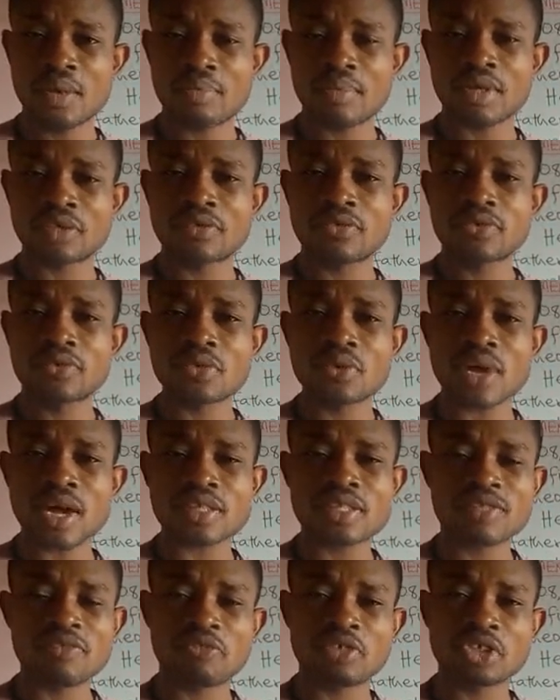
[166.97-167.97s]
but through
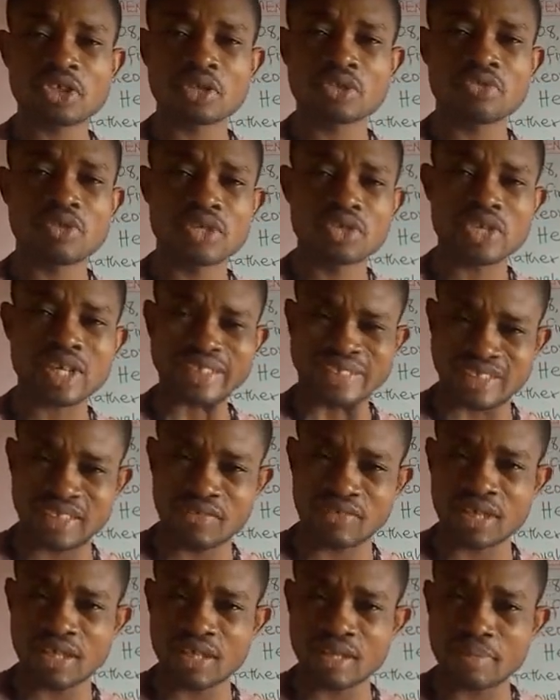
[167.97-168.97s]
artificial
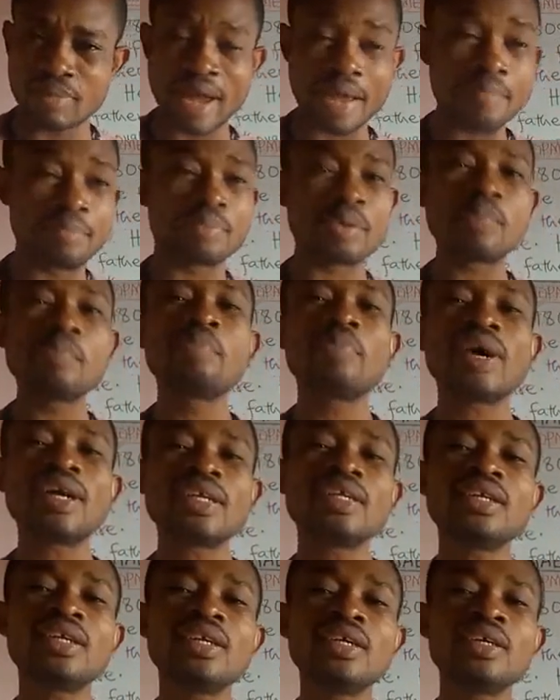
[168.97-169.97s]
radioactivity by
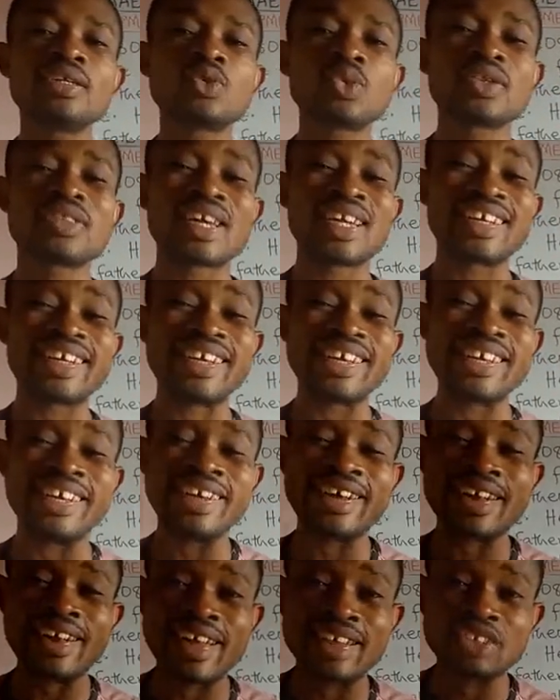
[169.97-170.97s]
bombarding it with an
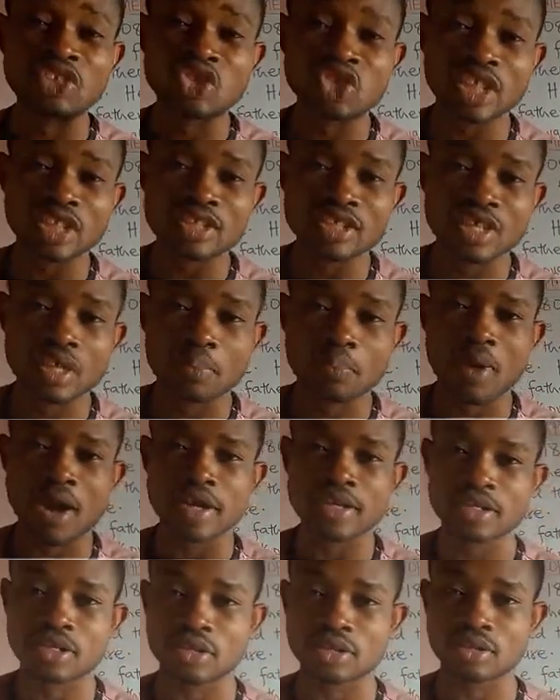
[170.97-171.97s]
energetic
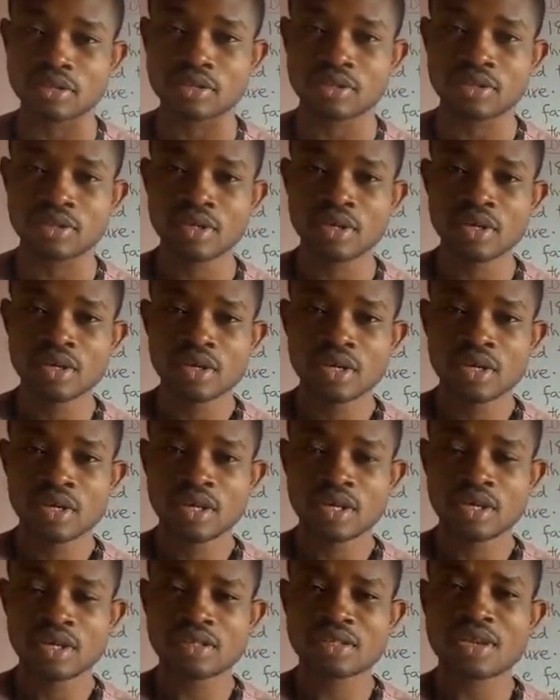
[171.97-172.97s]
particle,
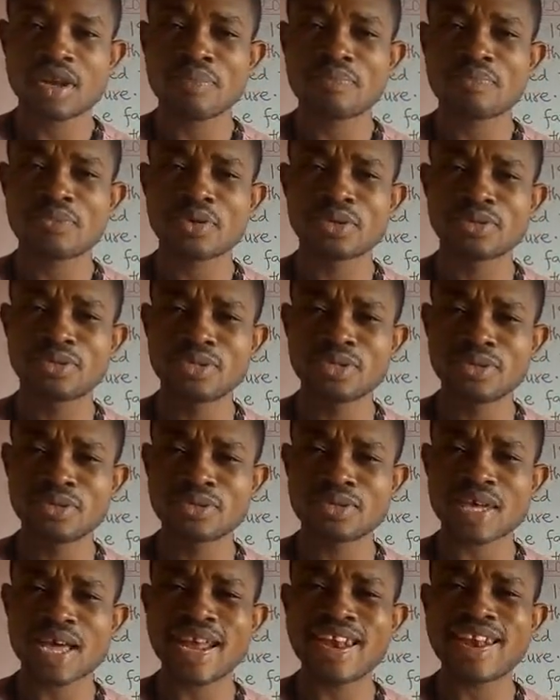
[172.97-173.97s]
it can
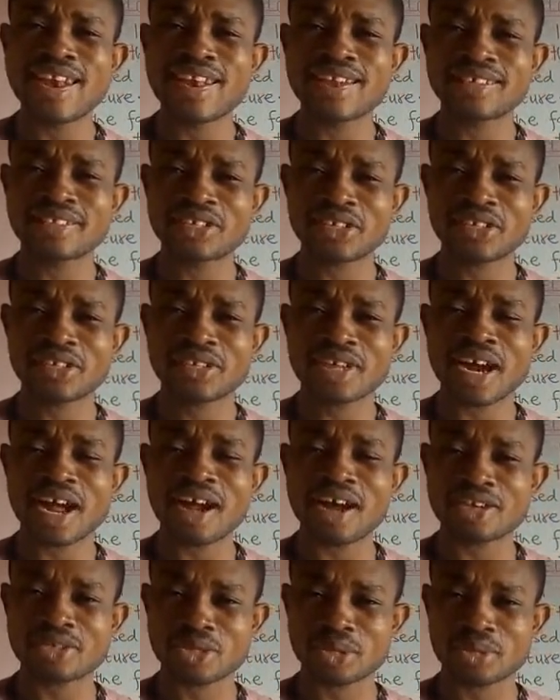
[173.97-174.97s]
produce another
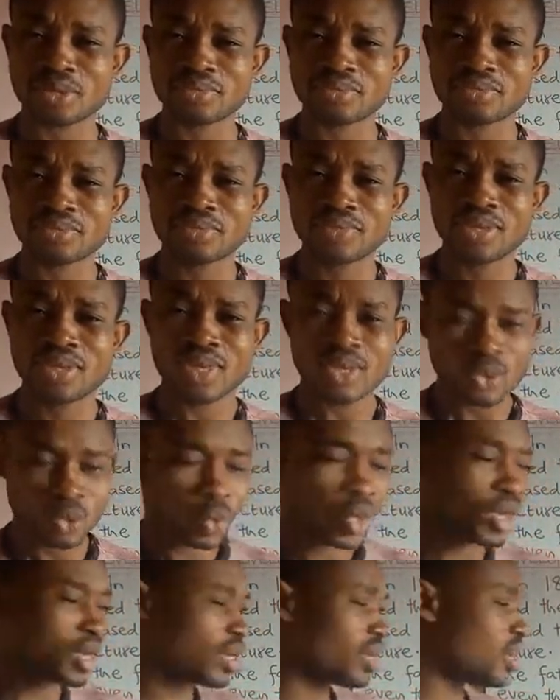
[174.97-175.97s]
atom.
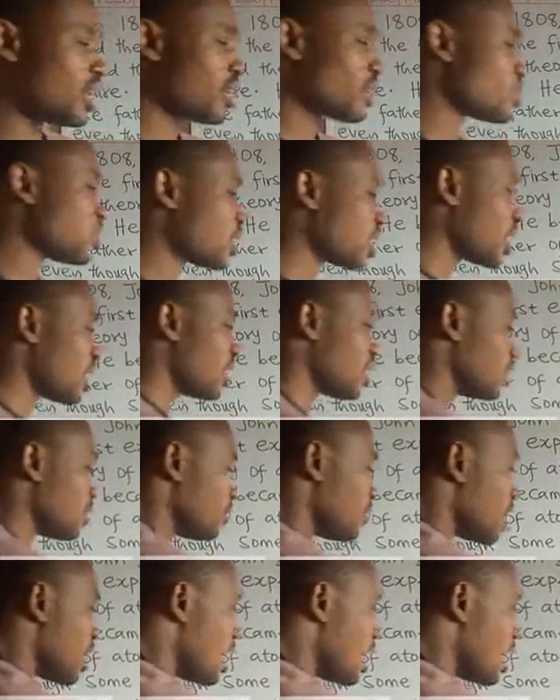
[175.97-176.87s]
Quickly, let us look at it.